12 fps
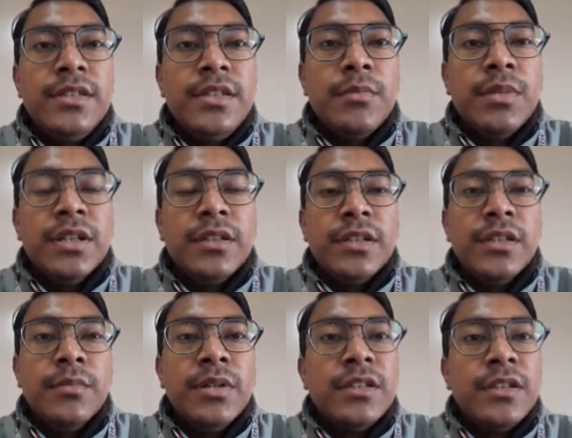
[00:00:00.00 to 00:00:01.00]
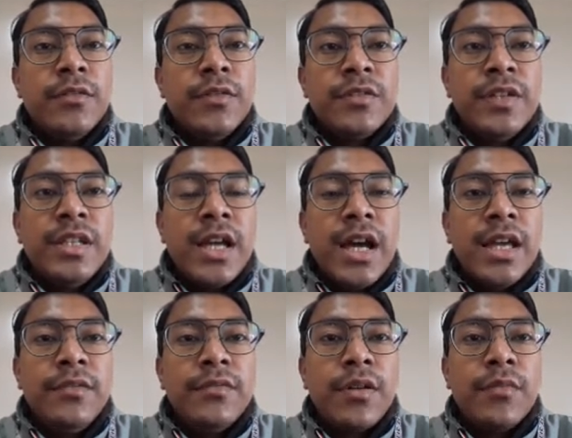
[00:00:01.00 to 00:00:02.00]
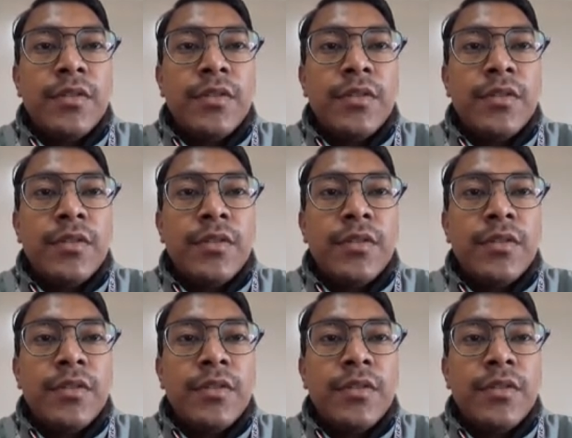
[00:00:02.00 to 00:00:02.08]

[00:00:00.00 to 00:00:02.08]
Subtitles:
in the birth rate, the birth rate was very high from